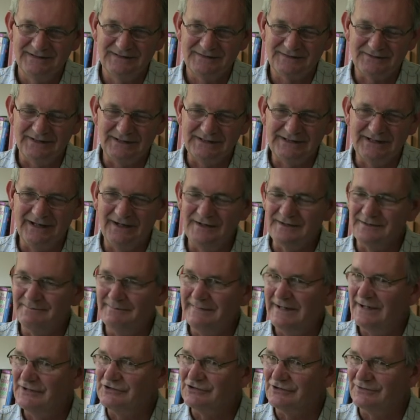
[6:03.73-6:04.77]
So I can't
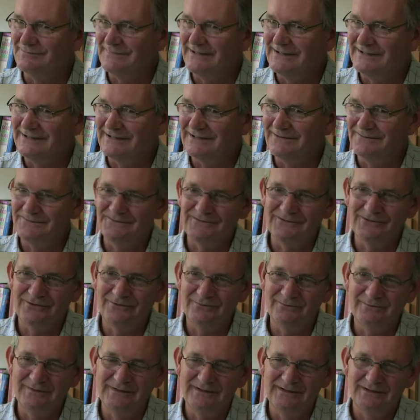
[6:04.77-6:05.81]
imagine making a
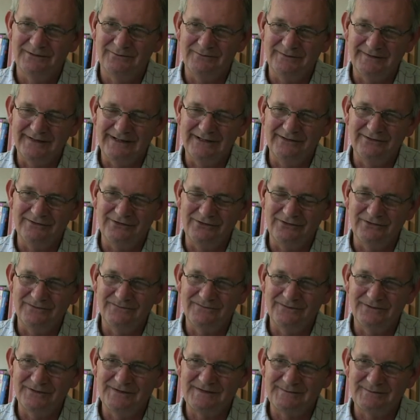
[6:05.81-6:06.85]
film without your
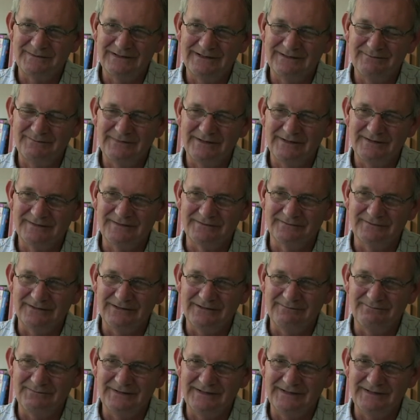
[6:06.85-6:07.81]
voice being part of it,